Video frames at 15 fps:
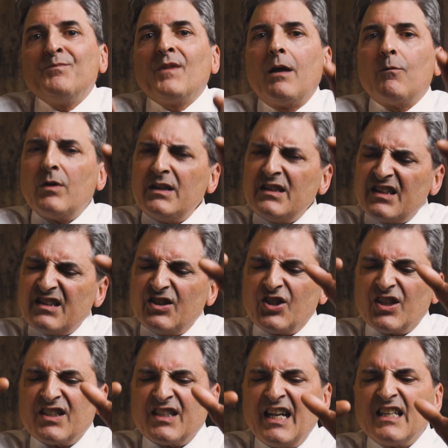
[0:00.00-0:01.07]
And what it does, it
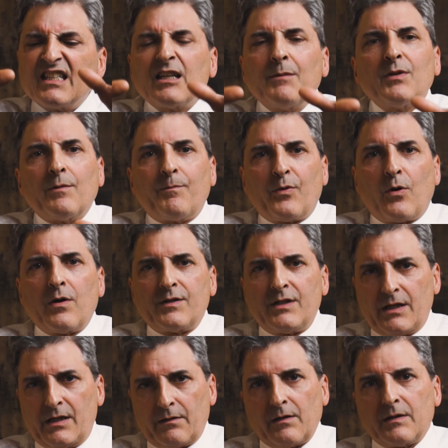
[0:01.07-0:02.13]
just takes some of the
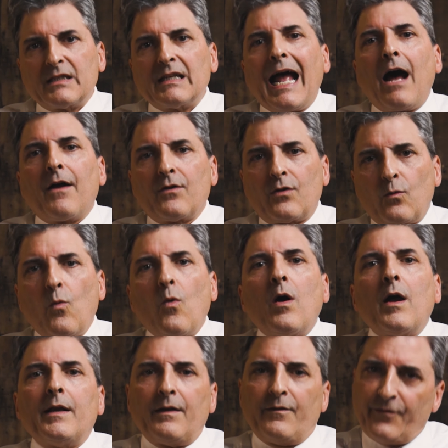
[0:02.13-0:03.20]
particulates out of the
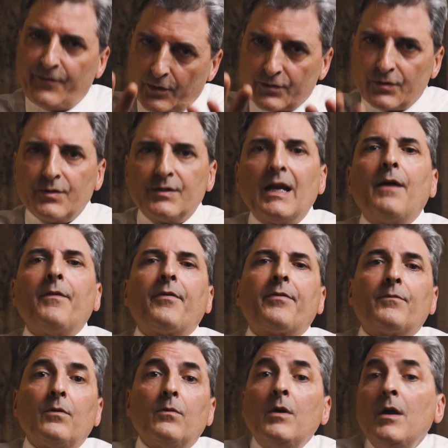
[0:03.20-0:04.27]
wine and filters down
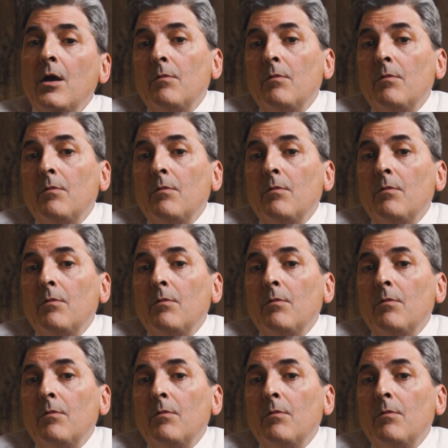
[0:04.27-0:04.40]
through.